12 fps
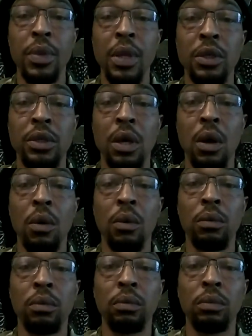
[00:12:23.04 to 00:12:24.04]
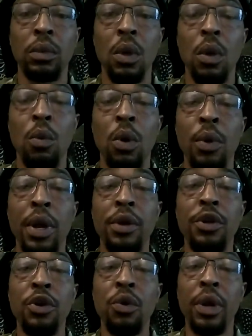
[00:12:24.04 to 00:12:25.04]
So, what we are
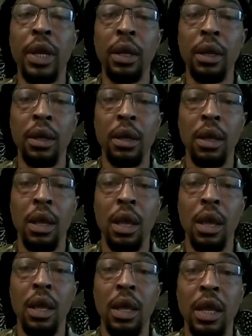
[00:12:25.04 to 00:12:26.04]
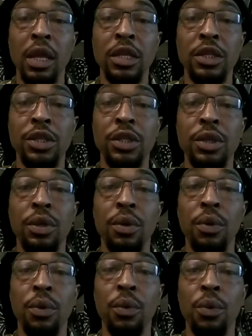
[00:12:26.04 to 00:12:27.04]
doing is
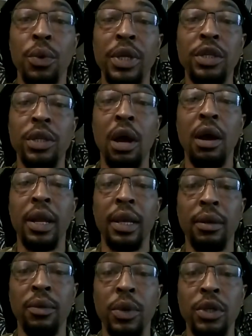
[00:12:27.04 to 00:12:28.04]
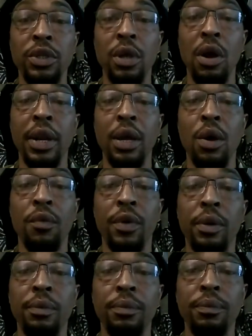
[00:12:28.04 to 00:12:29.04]
restarting. We're starting
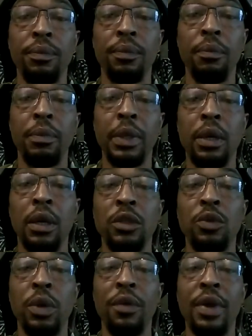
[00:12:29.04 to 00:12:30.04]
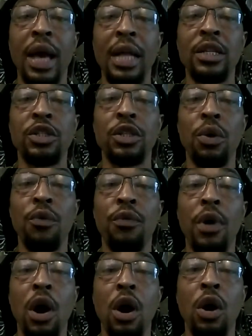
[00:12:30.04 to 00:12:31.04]
over because we have gotten so
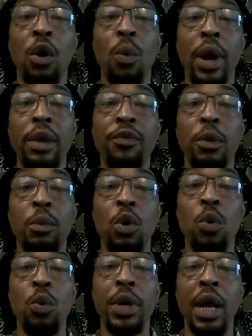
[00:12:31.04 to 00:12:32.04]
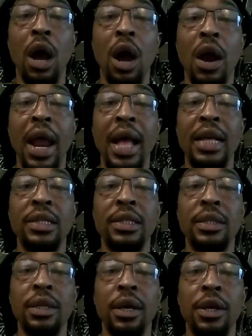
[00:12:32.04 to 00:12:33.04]
far away from who we are
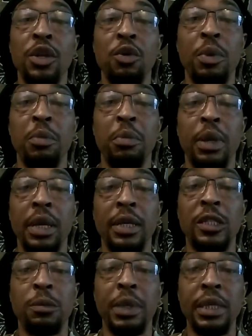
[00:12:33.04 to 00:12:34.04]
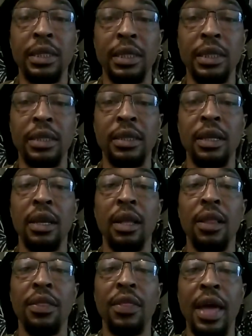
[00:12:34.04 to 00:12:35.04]
as a human being species
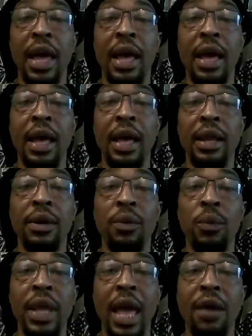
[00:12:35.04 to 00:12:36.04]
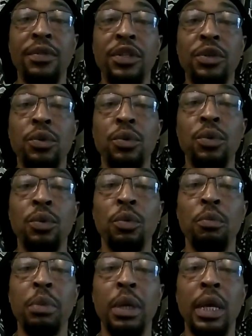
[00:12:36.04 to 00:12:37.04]
that we have to
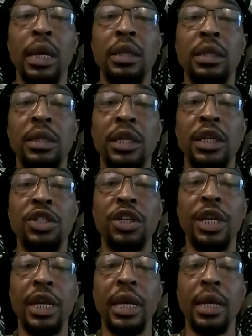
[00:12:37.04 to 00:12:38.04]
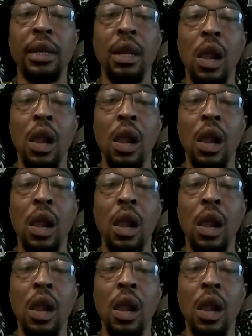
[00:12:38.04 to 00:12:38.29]
begin to teach again